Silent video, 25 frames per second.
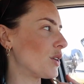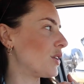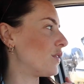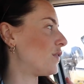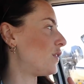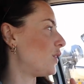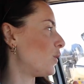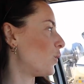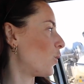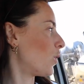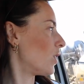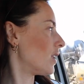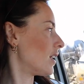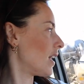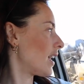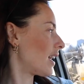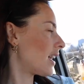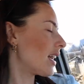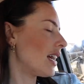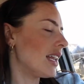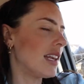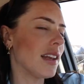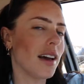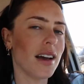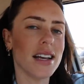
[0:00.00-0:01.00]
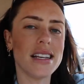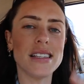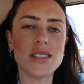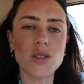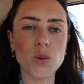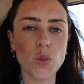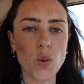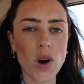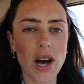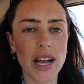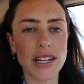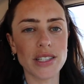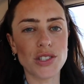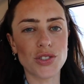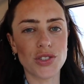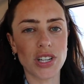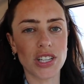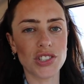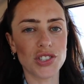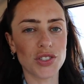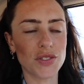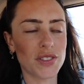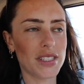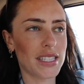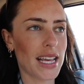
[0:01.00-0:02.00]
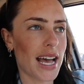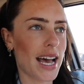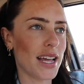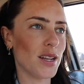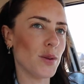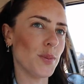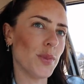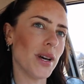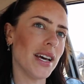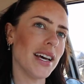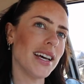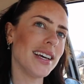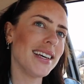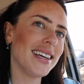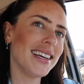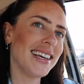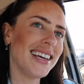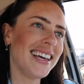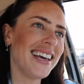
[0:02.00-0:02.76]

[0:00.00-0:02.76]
or if you want like a nice wide stretch of sand, but